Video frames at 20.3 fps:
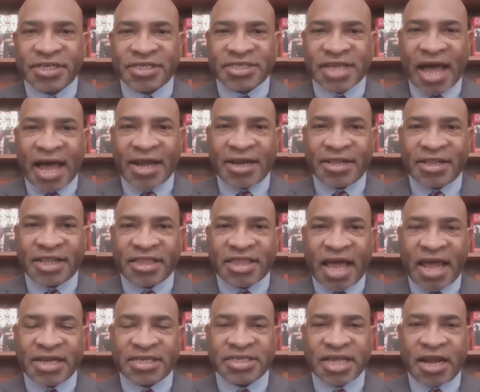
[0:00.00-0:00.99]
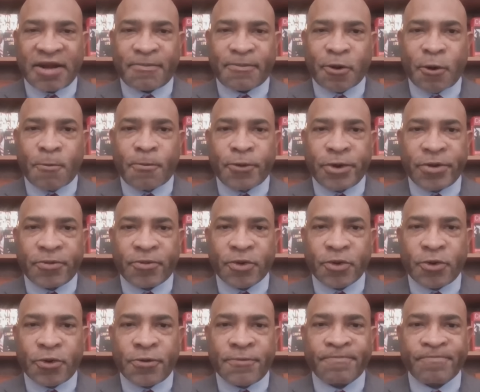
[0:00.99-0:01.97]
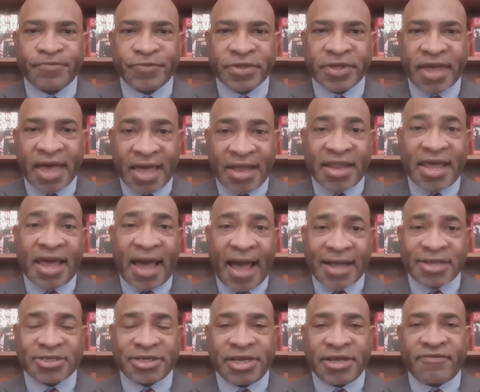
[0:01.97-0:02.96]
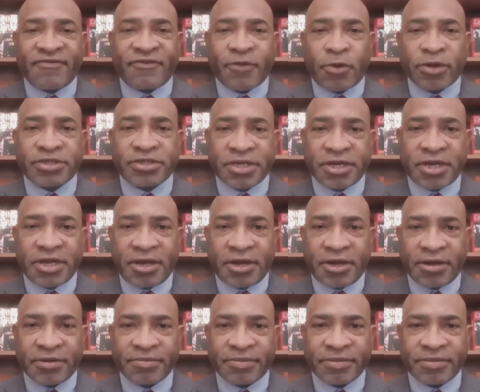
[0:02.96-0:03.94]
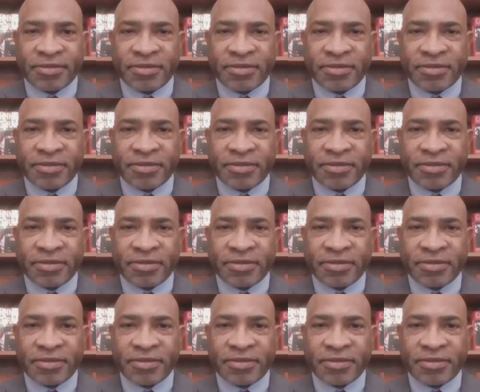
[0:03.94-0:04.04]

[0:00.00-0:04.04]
decided that that is an appropriate rule, and they actually enforced it here.